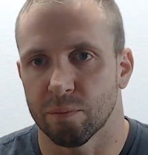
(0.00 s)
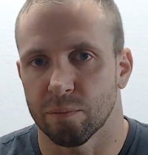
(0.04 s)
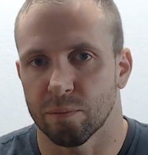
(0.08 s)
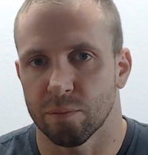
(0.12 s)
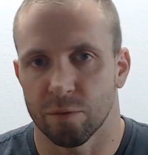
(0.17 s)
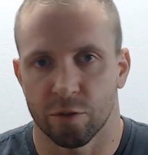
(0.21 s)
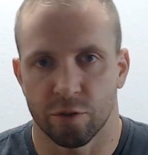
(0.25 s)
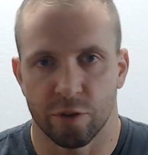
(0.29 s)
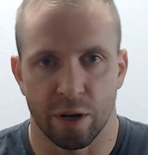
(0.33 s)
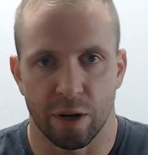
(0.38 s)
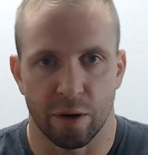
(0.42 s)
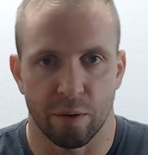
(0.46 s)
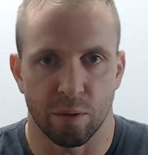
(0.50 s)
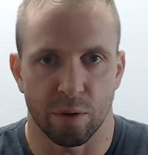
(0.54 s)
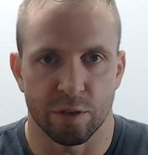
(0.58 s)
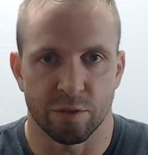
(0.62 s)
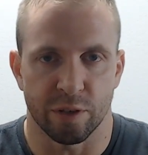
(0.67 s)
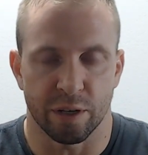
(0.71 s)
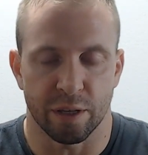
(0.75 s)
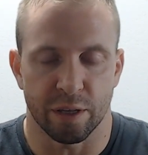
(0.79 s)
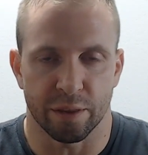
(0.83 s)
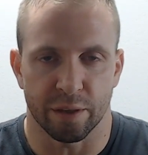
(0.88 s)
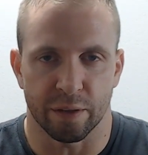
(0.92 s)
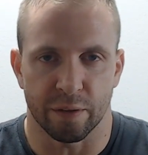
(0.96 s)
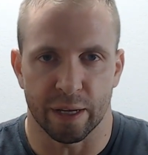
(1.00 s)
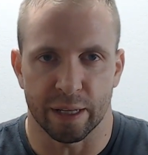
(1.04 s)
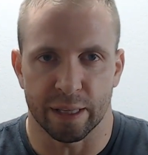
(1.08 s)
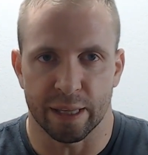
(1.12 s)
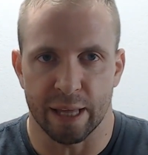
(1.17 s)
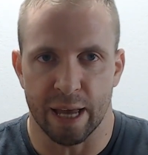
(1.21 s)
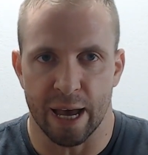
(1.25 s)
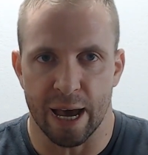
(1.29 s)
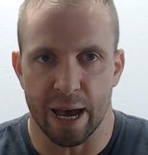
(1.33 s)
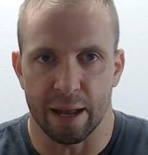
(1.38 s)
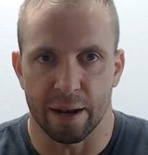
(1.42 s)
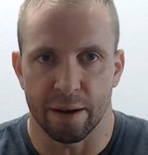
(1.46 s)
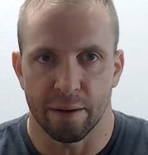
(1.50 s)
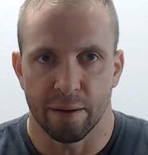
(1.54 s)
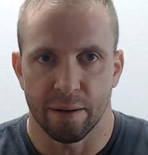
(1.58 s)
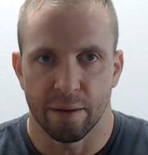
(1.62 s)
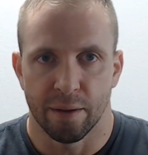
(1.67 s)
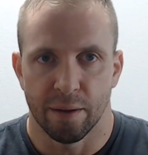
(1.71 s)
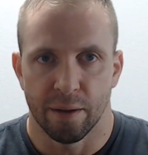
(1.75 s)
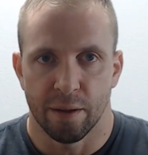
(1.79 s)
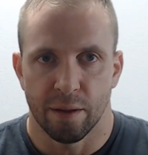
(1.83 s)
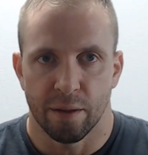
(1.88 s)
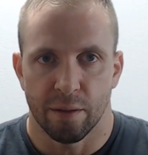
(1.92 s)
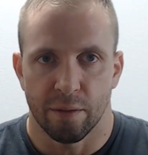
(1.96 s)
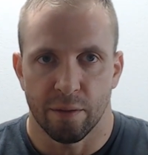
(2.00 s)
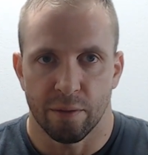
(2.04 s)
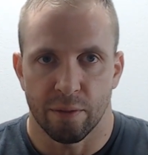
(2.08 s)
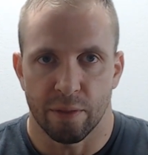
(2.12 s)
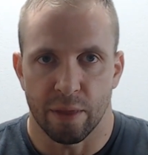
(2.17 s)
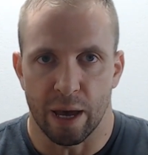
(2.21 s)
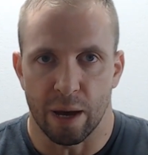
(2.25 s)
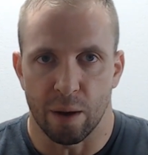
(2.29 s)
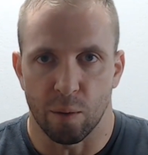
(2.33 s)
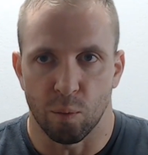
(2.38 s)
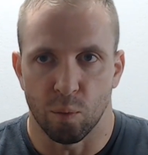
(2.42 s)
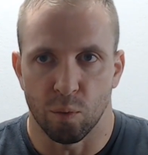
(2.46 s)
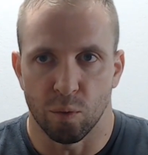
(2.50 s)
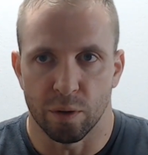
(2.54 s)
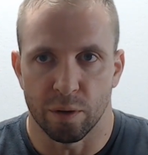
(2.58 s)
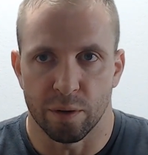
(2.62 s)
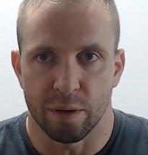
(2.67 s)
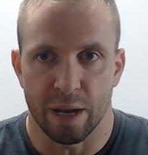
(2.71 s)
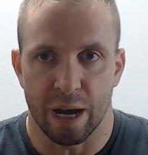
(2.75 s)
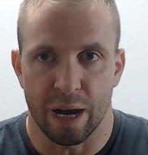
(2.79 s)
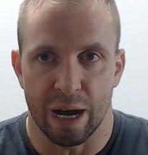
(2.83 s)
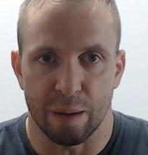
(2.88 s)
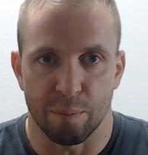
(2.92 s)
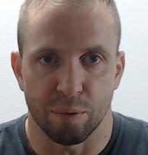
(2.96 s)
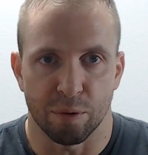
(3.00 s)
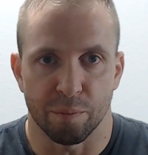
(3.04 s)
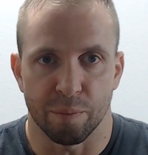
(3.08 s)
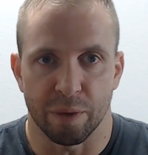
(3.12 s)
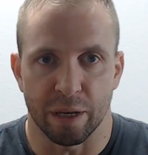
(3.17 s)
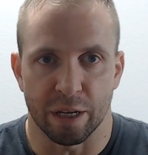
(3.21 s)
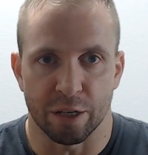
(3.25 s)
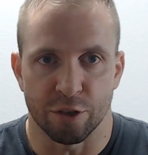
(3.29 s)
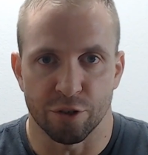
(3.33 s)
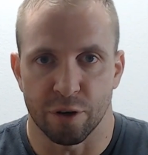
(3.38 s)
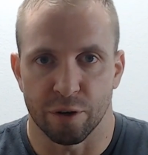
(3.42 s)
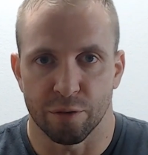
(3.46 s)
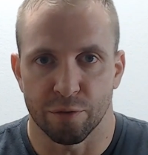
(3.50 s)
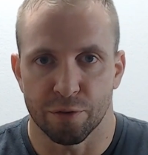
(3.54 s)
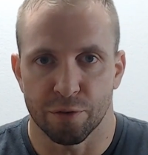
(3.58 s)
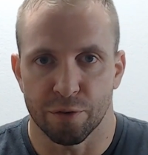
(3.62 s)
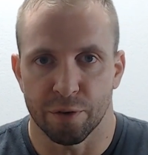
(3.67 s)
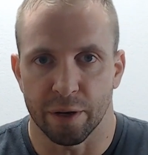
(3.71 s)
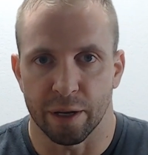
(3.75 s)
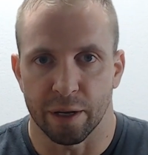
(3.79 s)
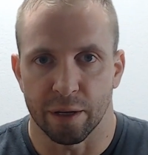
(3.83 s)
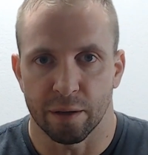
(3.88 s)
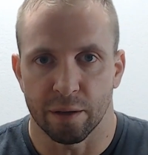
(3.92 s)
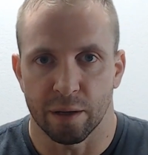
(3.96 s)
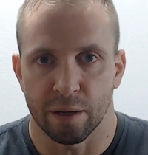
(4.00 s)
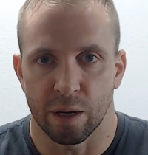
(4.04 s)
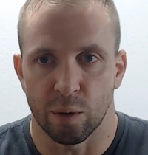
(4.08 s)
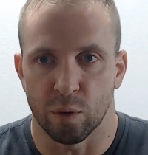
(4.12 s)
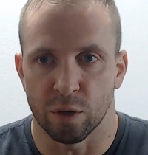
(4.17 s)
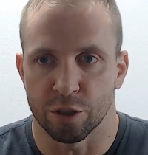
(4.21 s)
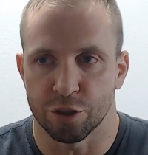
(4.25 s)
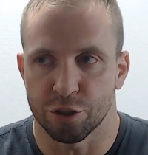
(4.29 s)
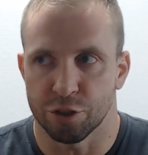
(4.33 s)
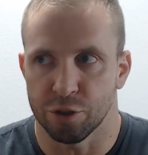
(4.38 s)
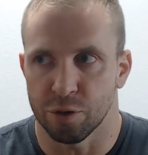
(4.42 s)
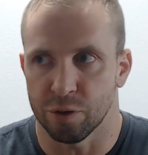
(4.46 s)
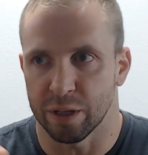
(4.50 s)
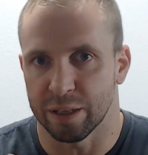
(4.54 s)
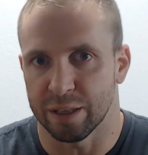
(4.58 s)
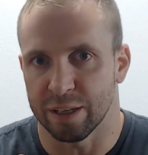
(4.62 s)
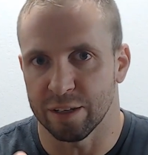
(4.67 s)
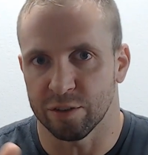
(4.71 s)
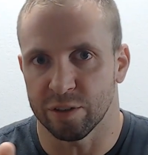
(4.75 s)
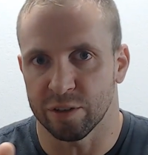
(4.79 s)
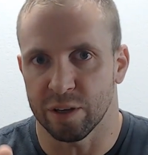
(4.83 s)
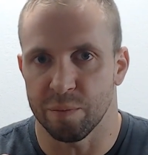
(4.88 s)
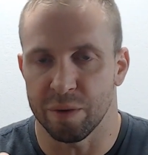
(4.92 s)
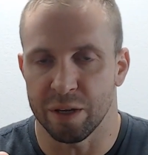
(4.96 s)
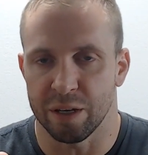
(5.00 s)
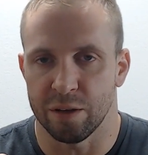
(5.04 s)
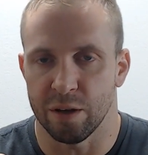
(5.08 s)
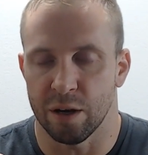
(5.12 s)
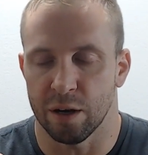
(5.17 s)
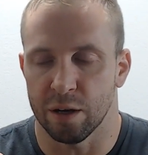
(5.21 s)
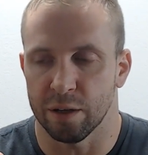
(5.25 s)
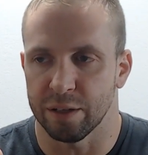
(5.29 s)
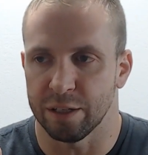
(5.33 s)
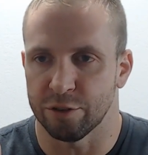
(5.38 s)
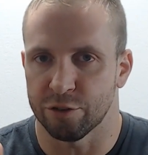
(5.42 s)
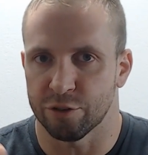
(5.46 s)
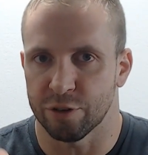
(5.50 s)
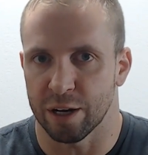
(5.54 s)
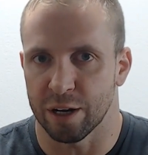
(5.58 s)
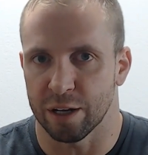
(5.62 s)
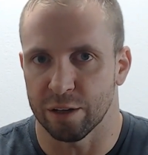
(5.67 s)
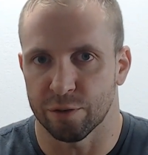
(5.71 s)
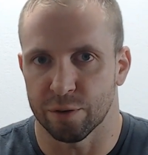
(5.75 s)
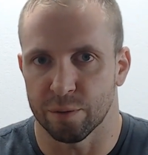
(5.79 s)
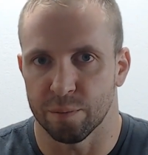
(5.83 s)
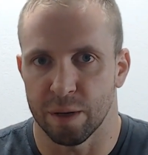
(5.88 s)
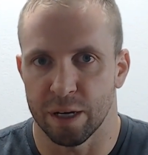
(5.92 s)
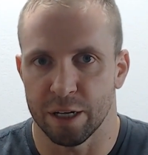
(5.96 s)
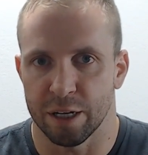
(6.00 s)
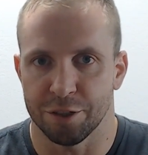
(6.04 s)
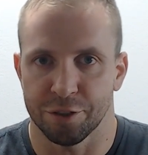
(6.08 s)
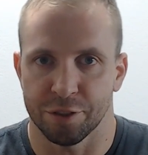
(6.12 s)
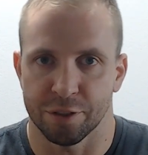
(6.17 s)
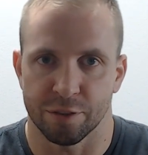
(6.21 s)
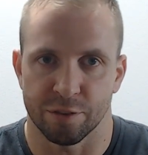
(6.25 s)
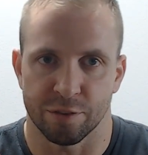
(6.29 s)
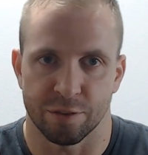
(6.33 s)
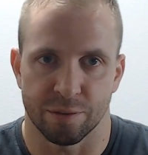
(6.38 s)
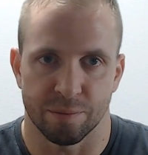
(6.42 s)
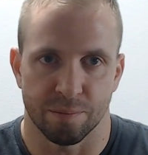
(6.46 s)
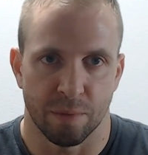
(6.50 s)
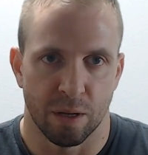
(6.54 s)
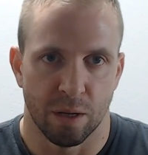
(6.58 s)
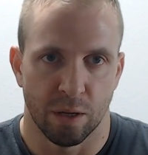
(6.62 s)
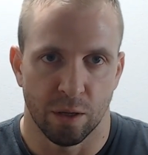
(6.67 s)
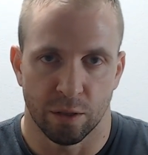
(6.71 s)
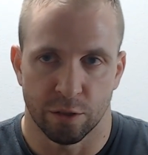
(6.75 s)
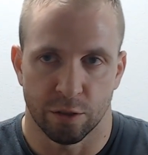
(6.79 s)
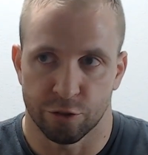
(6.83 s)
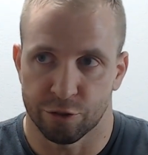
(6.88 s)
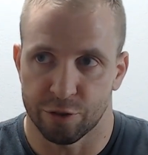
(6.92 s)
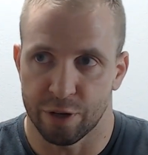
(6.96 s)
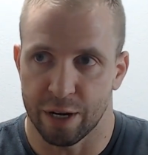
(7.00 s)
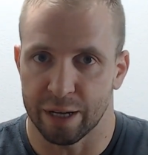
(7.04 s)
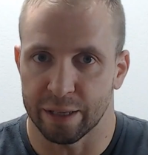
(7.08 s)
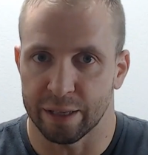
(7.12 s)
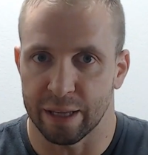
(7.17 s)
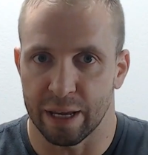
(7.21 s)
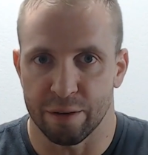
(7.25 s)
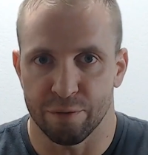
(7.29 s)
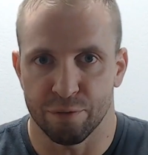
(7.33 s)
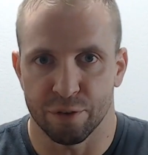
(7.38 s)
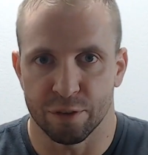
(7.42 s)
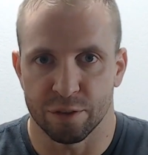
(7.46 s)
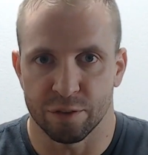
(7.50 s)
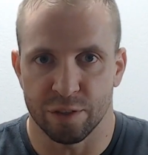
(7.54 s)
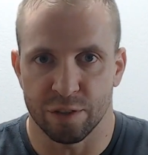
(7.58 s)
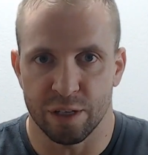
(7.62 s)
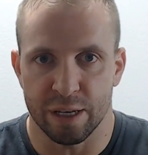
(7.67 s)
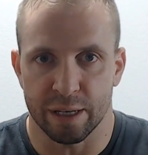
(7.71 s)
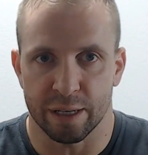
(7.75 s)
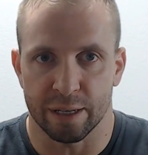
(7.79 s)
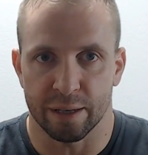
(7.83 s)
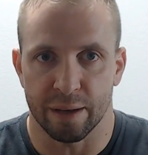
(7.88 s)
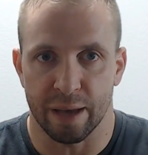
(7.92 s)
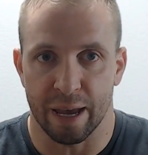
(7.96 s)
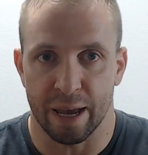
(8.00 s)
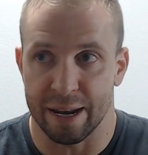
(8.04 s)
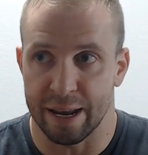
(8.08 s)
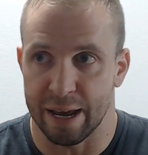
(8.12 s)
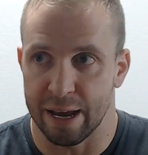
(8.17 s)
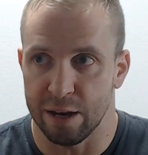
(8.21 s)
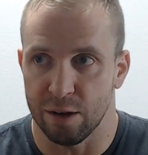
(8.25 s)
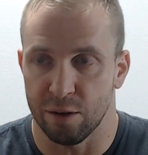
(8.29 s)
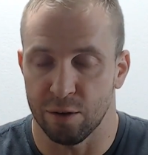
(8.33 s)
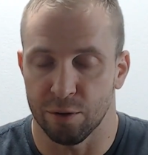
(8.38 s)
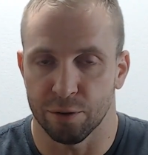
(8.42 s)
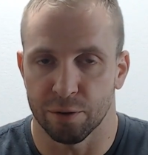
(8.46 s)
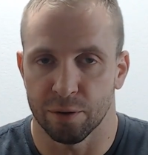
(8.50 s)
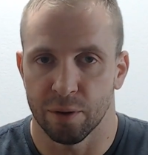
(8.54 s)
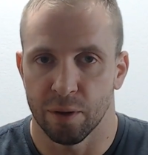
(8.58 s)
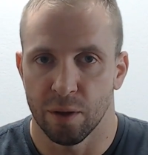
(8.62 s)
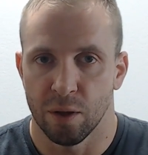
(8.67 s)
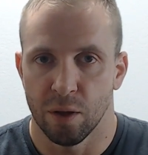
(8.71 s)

steroids, anything like that, that would not put me at drug free. I want to show that this can be done, these transformations, strength and physique and health,